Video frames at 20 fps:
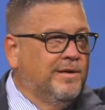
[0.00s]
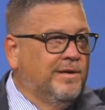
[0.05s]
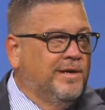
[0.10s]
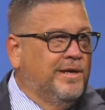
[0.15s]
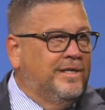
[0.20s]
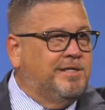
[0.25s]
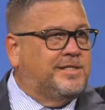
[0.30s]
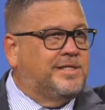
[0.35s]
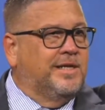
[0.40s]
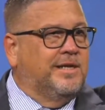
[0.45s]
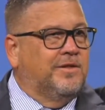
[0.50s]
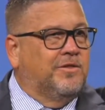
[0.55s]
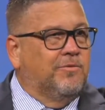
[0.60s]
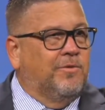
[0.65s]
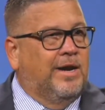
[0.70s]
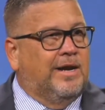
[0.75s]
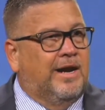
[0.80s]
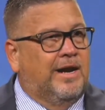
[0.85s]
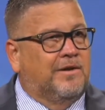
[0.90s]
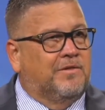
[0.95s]
He's sitting at the
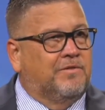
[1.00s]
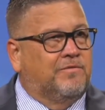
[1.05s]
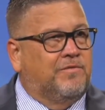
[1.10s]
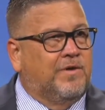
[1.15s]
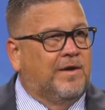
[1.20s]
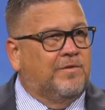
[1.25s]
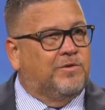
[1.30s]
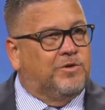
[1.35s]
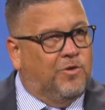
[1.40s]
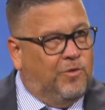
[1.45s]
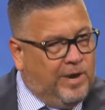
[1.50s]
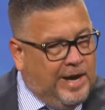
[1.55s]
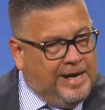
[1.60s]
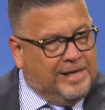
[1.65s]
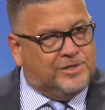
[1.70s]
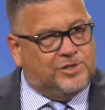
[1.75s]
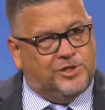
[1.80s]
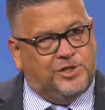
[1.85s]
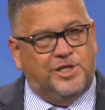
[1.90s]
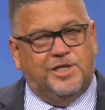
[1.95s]
right hand of the Father. Don't
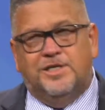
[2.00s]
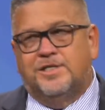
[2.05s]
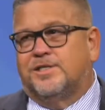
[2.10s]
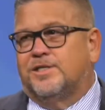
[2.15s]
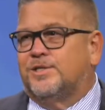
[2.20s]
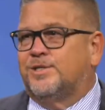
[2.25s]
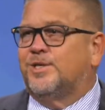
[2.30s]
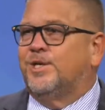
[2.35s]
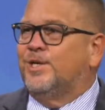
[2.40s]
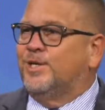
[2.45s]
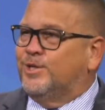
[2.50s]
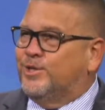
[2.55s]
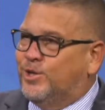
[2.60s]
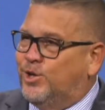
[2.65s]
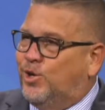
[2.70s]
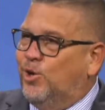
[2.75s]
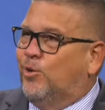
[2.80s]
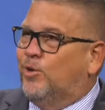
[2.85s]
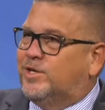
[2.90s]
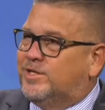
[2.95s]
ask Jesus to
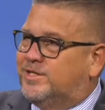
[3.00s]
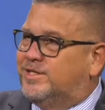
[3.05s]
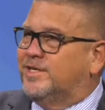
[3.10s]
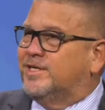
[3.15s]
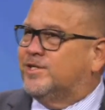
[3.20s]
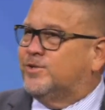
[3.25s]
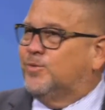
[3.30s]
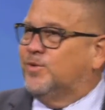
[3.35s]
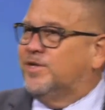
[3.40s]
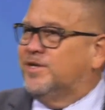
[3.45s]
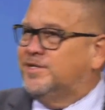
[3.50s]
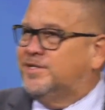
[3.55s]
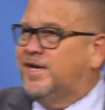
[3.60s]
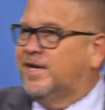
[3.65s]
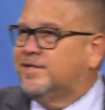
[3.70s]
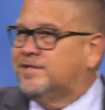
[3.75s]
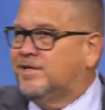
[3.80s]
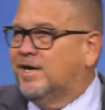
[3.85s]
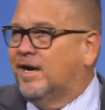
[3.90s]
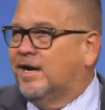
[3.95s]
coexist with a
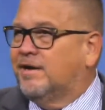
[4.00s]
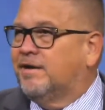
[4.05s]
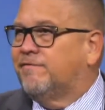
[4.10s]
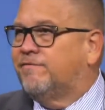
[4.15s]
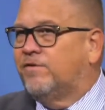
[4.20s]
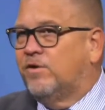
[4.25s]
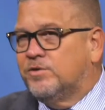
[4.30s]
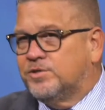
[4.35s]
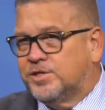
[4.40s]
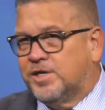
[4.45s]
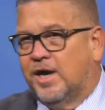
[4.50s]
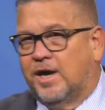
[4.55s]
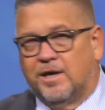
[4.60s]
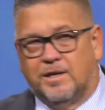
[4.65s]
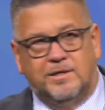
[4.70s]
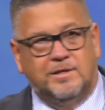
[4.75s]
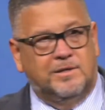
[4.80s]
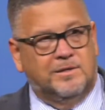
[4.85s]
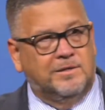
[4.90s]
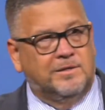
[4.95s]
dead God, a false
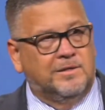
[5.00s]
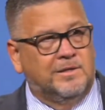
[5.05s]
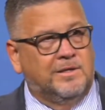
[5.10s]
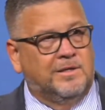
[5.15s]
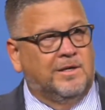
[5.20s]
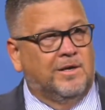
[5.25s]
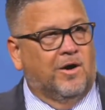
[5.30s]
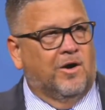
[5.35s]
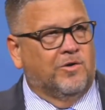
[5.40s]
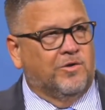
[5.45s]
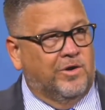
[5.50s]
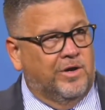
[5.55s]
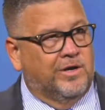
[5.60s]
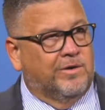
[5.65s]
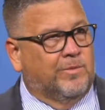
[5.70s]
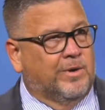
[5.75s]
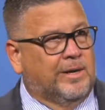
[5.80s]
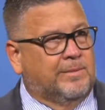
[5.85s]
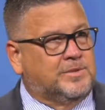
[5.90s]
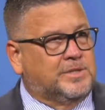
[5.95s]
God. Are you
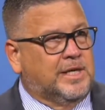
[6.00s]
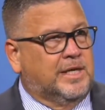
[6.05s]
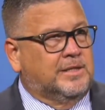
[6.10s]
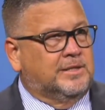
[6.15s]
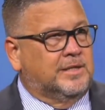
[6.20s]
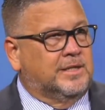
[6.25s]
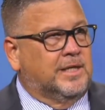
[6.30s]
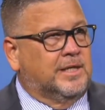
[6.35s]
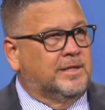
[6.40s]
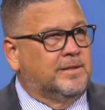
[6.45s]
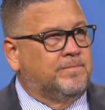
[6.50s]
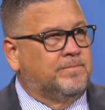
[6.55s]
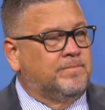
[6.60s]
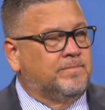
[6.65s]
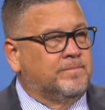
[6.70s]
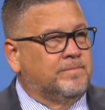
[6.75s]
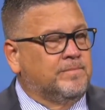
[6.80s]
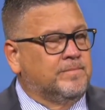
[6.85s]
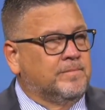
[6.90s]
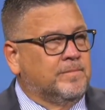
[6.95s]
hearing what I'm saying today?
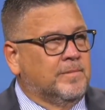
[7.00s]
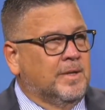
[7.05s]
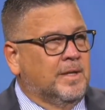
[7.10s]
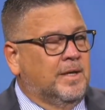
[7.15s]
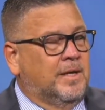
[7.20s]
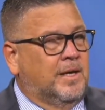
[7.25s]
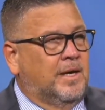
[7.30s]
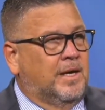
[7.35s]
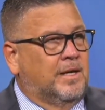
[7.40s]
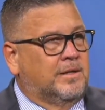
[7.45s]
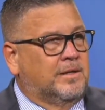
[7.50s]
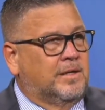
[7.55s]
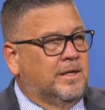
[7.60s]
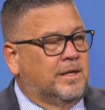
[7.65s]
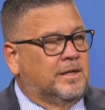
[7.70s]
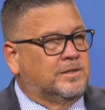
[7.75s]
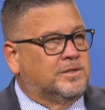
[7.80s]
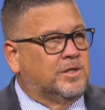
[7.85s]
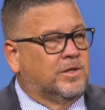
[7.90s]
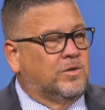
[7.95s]
And
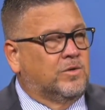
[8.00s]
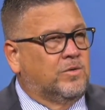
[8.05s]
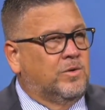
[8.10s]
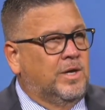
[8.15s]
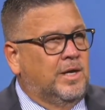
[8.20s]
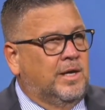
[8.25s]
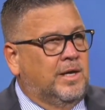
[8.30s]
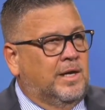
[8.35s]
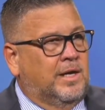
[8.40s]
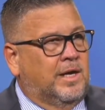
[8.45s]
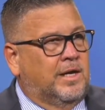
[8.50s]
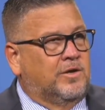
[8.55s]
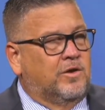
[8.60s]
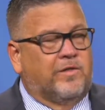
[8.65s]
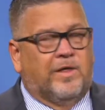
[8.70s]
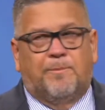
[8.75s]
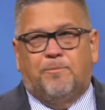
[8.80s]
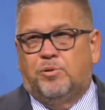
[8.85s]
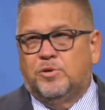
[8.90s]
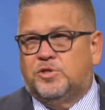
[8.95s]
uh, so I know
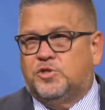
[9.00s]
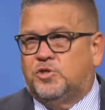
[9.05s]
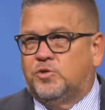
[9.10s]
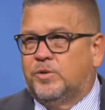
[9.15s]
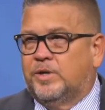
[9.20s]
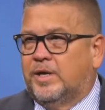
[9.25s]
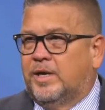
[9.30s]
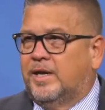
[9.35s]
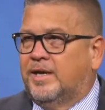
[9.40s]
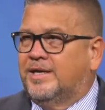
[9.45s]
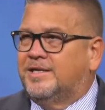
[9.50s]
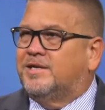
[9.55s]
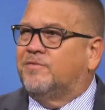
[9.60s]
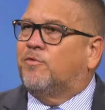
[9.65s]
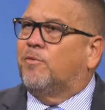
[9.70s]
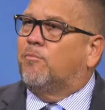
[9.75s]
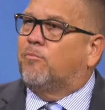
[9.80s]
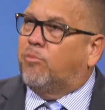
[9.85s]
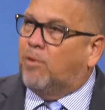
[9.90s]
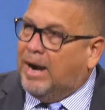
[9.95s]
that puts you in a, in a,
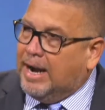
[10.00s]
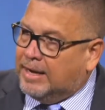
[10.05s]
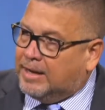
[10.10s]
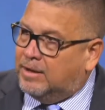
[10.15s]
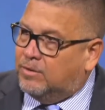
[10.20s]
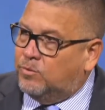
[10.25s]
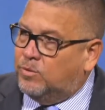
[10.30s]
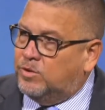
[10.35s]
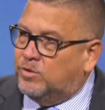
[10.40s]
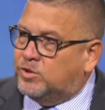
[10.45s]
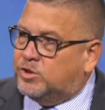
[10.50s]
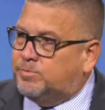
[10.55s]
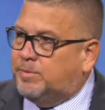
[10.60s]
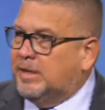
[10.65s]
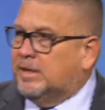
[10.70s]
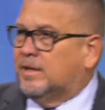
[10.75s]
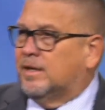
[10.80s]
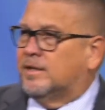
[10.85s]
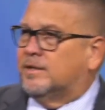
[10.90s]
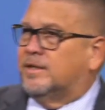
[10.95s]
different bracket when you
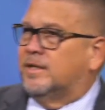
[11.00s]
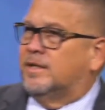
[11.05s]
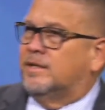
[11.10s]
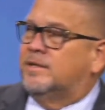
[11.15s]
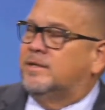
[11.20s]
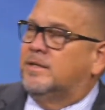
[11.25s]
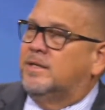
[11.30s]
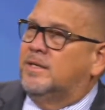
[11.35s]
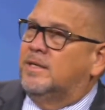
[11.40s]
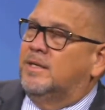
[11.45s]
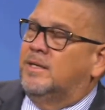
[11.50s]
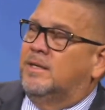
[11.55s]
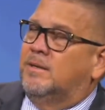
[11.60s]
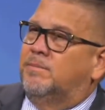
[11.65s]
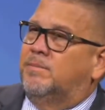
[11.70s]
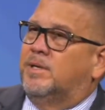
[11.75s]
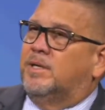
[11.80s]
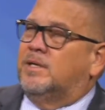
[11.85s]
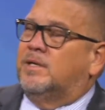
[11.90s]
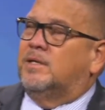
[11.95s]
speak like that.
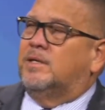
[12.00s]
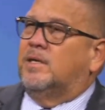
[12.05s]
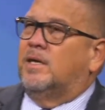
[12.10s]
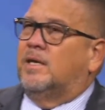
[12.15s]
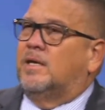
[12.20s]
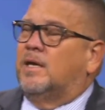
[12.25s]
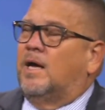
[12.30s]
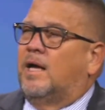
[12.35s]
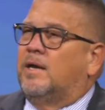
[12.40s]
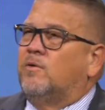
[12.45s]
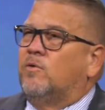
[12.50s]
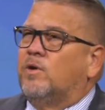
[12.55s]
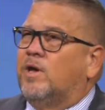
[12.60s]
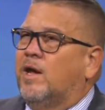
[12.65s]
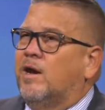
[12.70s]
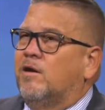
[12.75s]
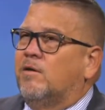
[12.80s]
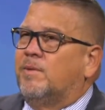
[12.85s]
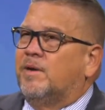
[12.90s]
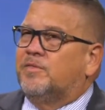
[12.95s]
But it, I don't
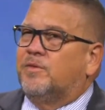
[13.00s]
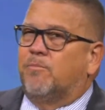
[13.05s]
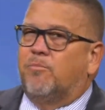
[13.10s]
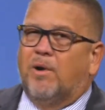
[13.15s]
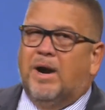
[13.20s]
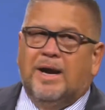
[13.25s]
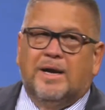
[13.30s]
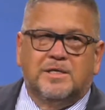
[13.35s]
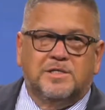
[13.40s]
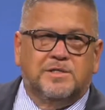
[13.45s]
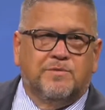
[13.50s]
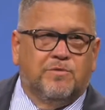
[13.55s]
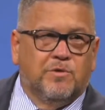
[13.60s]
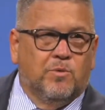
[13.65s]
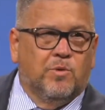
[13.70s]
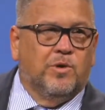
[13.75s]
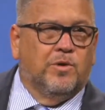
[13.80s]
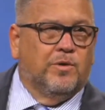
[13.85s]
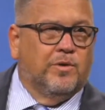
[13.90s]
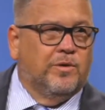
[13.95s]
care about the brackets of the
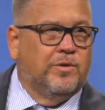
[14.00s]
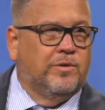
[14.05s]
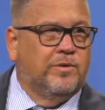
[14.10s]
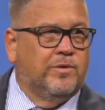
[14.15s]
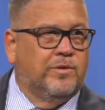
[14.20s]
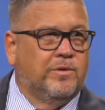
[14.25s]
world.